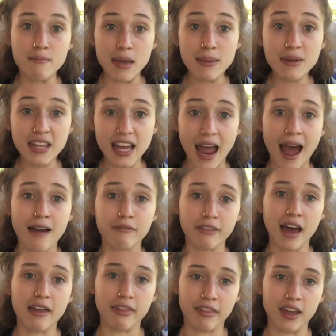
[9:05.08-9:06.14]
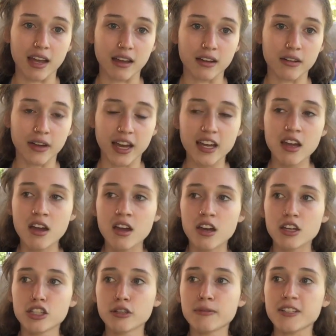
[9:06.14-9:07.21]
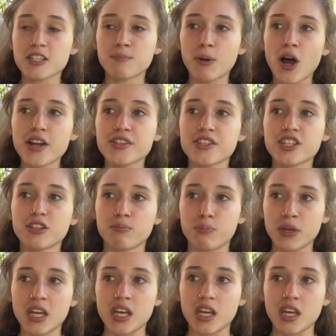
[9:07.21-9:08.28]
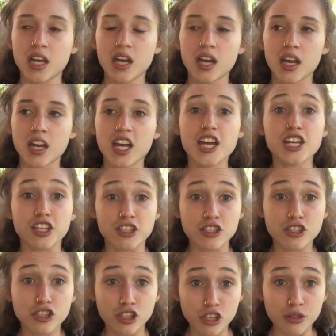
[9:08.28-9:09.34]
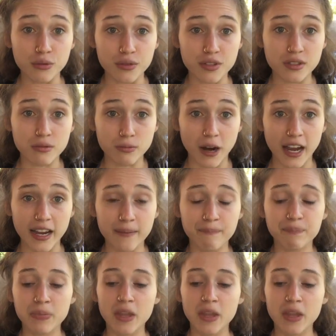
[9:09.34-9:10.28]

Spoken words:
Maybe they have that thing, okay? Your response could be an excuse, right?